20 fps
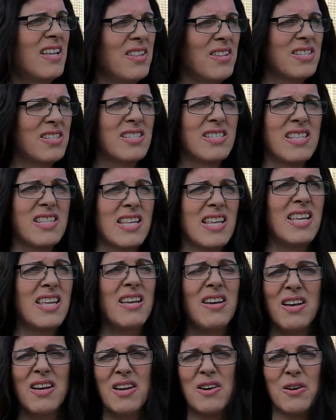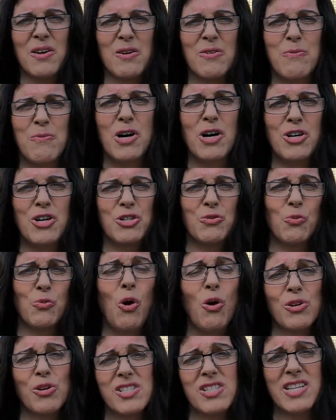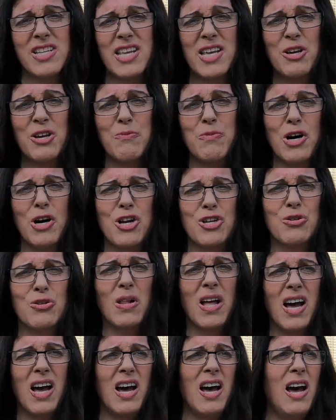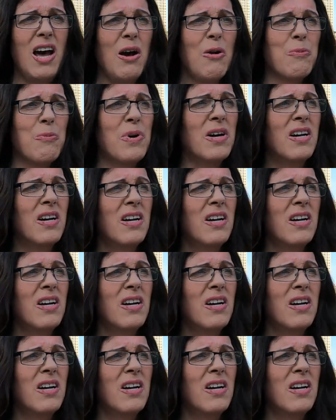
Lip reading: This is the commercial hub